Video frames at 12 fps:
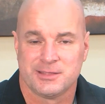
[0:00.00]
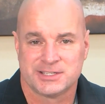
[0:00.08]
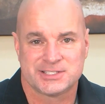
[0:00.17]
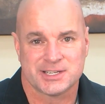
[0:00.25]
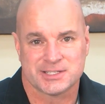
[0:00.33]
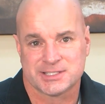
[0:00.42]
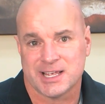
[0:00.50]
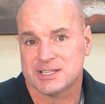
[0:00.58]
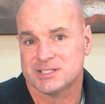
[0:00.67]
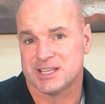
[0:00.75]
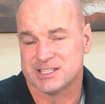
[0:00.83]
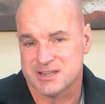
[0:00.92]
This
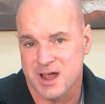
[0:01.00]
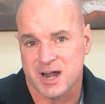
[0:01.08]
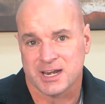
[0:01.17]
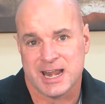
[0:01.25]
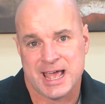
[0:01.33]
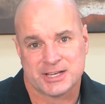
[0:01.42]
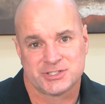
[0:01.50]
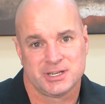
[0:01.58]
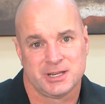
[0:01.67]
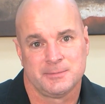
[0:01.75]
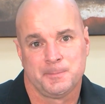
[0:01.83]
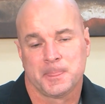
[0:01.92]
success is not an
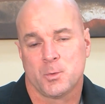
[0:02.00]
accident.